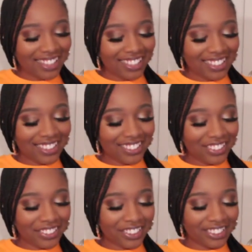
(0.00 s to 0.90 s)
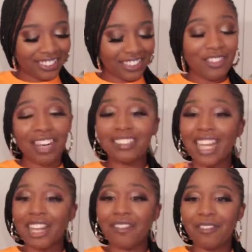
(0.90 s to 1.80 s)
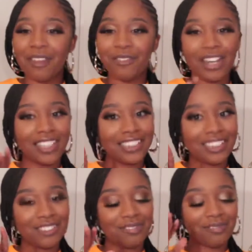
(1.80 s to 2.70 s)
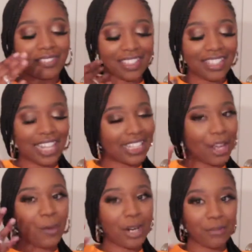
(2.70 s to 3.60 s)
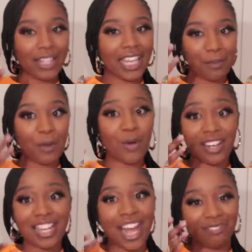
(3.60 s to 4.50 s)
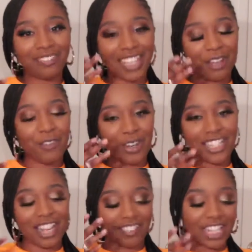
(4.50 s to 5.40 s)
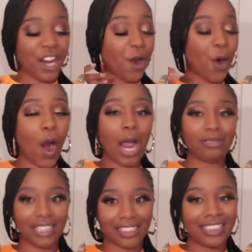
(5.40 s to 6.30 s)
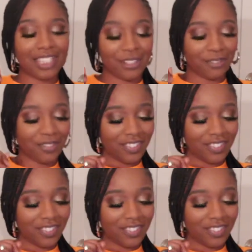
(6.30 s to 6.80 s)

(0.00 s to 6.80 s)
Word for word: Oh, see what I'm saying about my friends? Like they work, they get me worked up. They get me worked up. They know I'm sensitive.